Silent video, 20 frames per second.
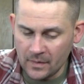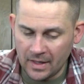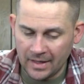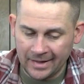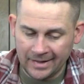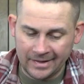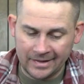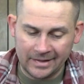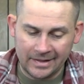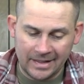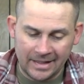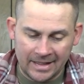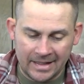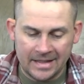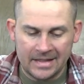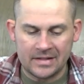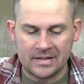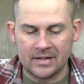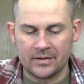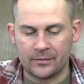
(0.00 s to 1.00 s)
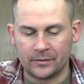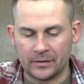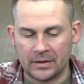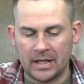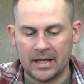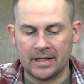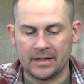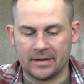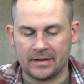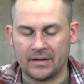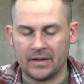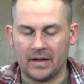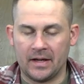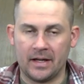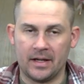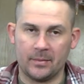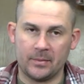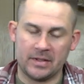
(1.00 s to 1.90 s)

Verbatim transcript: an easy fly to tie.